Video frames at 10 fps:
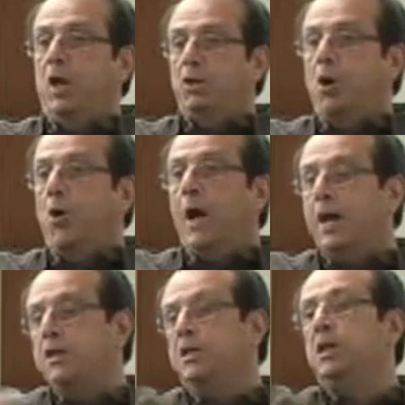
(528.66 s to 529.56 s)
know
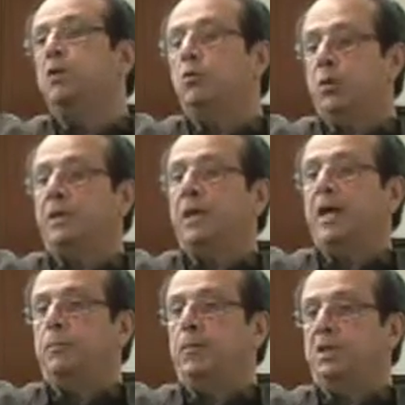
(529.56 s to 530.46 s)
how to deal with
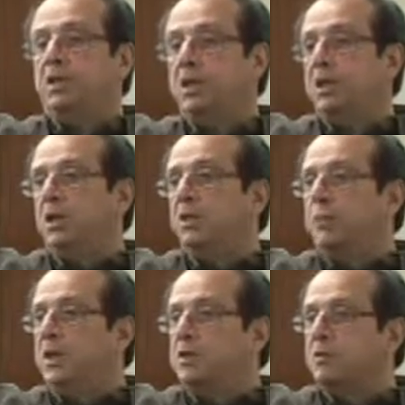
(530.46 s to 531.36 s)
that particular
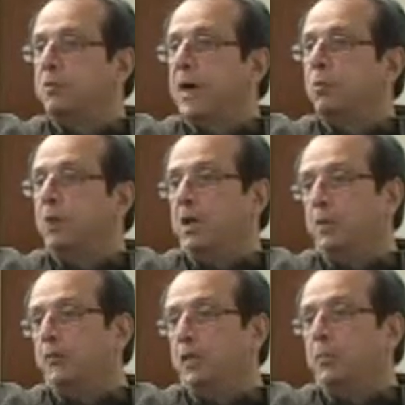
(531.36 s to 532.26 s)
piece of malware
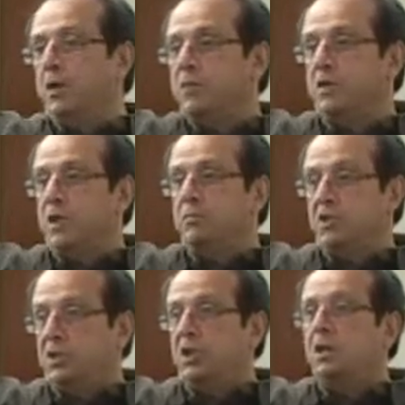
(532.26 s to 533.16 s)
if it appears on their
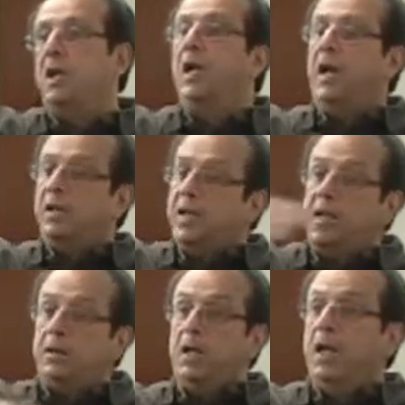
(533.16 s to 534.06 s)
machine. And then
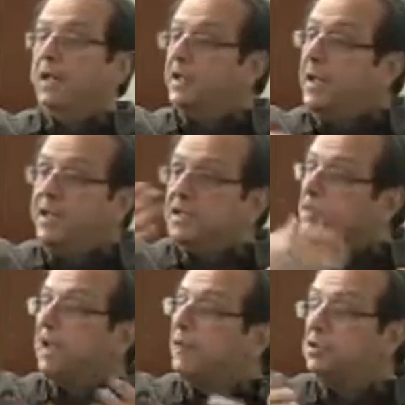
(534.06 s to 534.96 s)
it
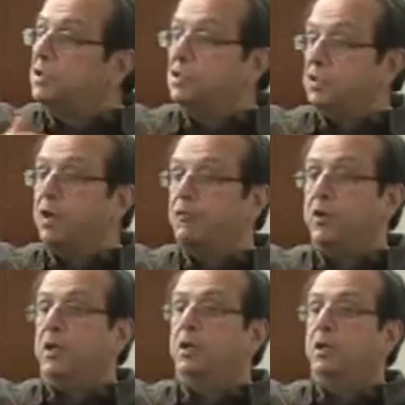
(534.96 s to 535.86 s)
doesn't have to
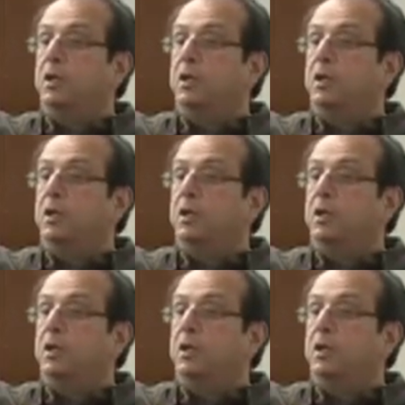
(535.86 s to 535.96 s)
discover it.